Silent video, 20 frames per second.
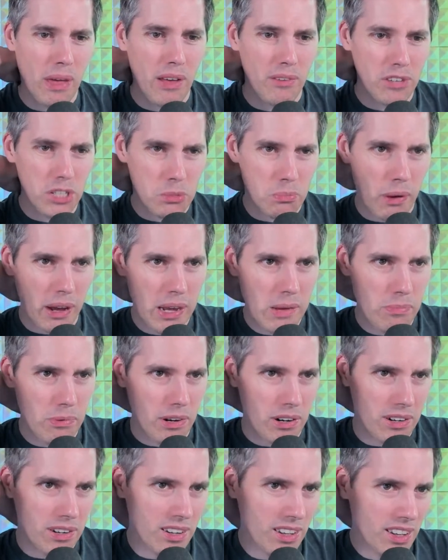
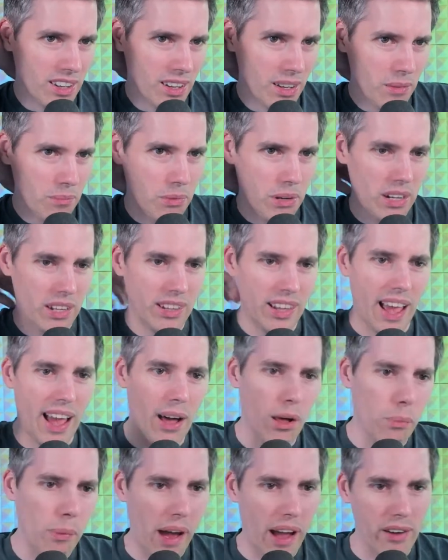Piper, but in the
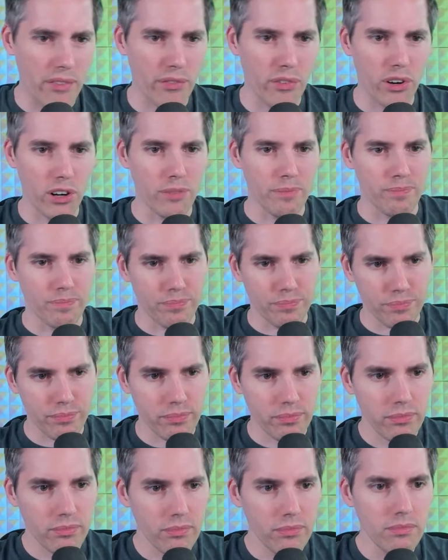Howlpack form.
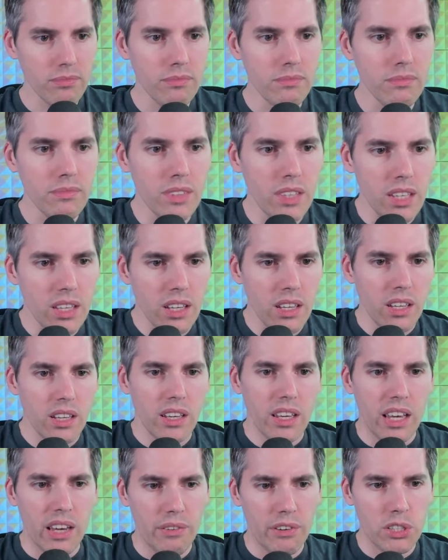
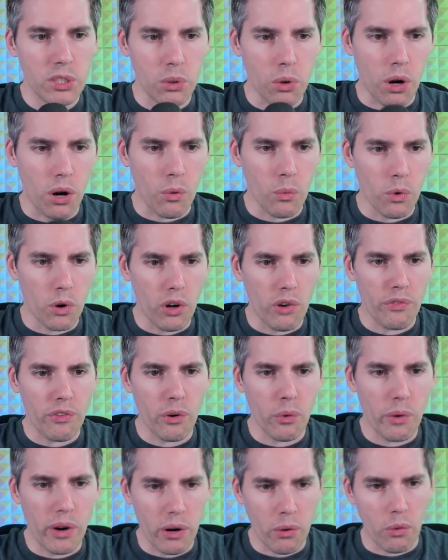If it's a wolf or
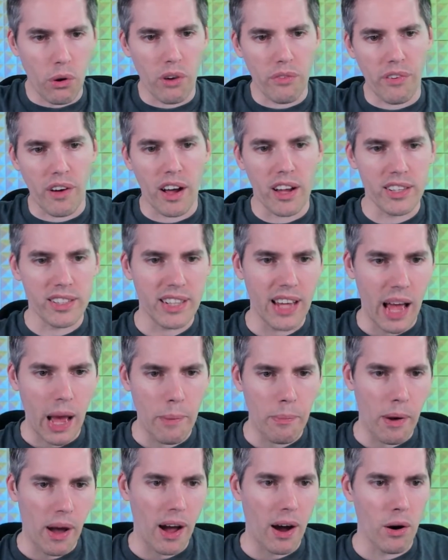werewolf,
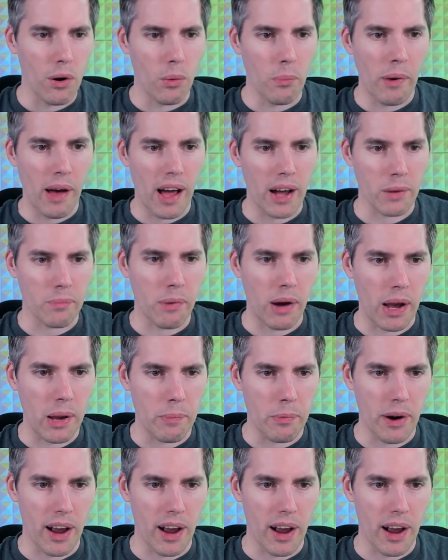untap Howlpack Piper.